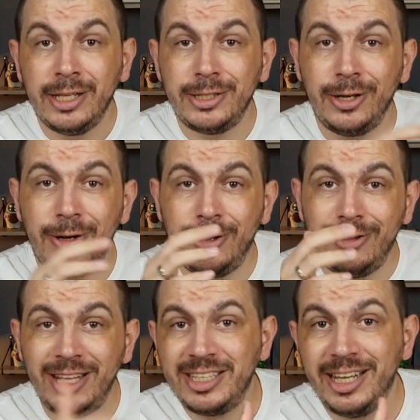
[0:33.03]

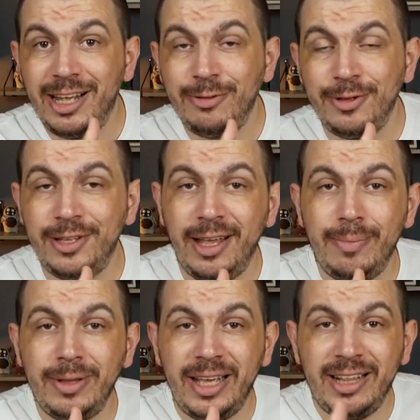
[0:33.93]
So let's get down to the
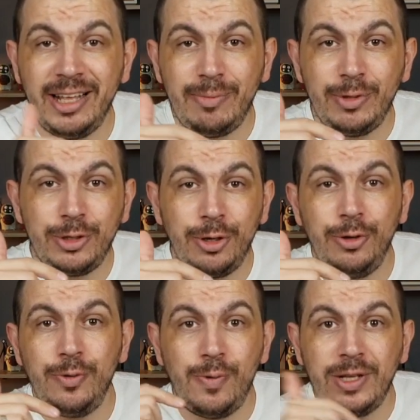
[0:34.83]
table and let me show
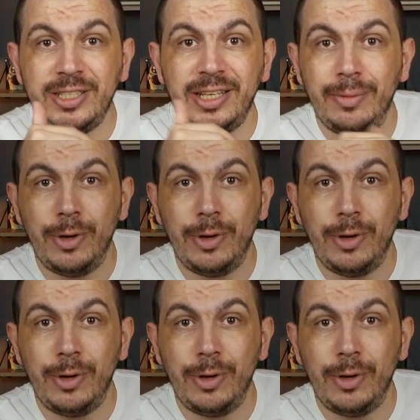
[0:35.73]
you what's in a